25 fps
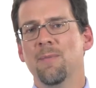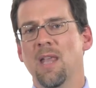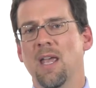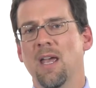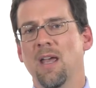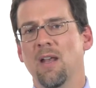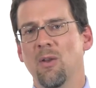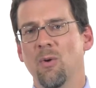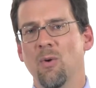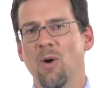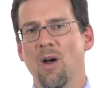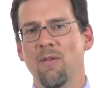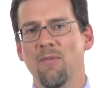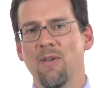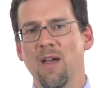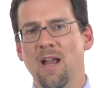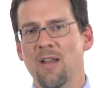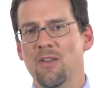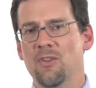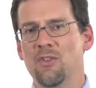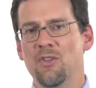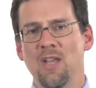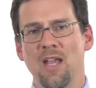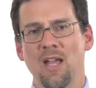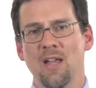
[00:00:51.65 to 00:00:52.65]
and who I've
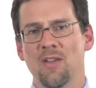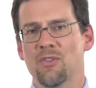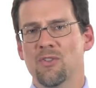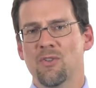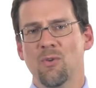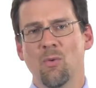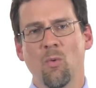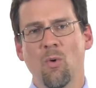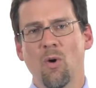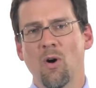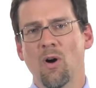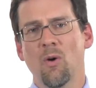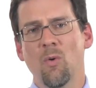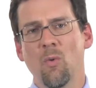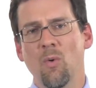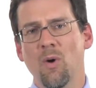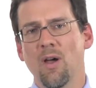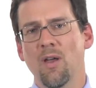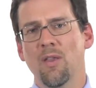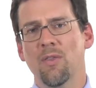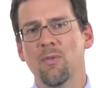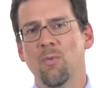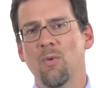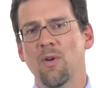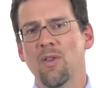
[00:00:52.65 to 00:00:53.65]
had a chance to work
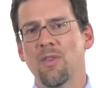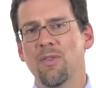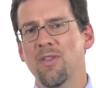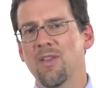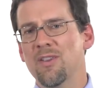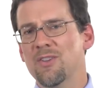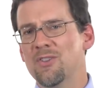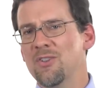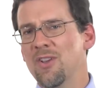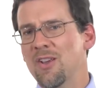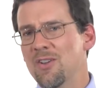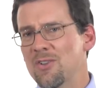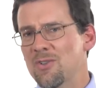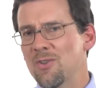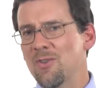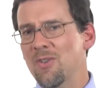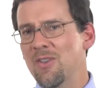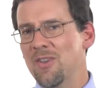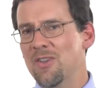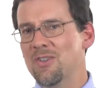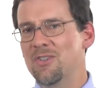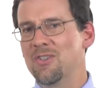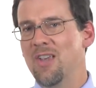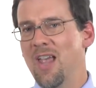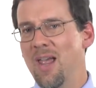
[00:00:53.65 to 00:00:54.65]
with, with essentially
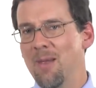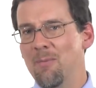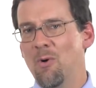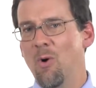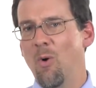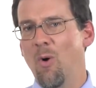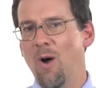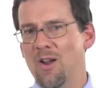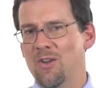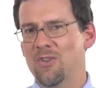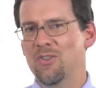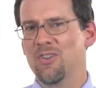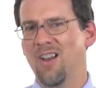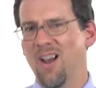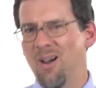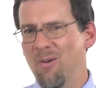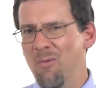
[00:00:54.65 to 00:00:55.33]
the same question.